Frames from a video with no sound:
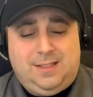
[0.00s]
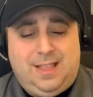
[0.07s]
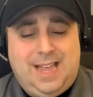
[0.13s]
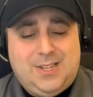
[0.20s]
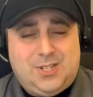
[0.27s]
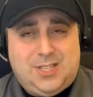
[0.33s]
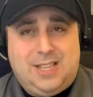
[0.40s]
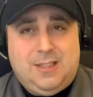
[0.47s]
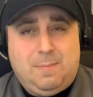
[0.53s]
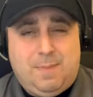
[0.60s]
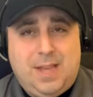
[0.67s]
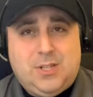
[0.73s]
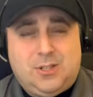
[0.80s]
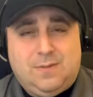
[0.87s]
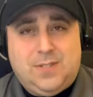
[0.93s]
less than the
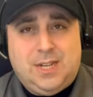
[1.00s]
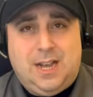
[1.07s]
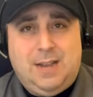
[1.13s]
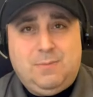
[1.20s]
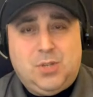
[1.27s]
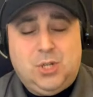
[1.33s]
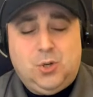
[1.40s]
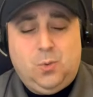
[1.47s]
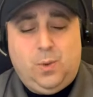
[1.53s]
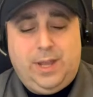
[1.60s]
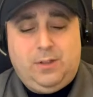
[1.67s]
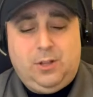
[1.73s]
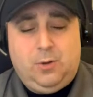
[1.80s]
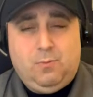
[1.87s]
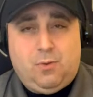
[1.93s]
best of times in New
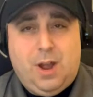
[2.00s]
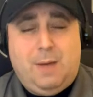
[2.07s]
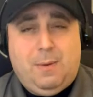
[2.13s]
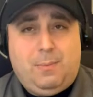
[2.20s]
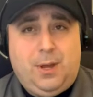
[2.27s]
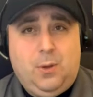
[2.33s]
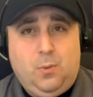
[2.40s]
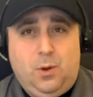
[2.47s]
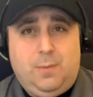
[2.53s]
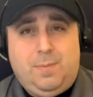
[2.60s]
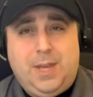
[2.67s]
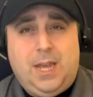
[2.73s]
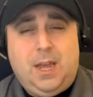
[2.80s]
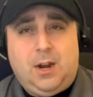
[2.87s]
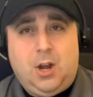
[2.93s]
England probably would
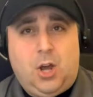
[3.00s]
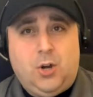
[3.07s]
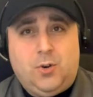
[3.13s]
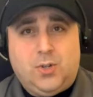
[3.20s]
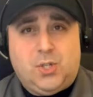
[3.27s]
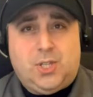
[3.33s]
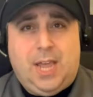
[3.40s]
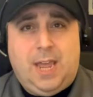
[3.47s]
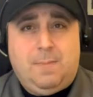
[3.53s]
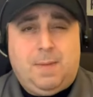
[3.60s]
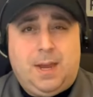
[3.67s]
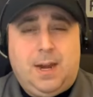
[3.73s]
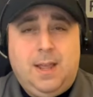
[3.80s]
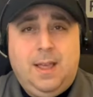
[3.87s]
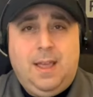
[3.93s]
be an
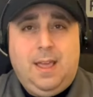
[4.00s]
understatement.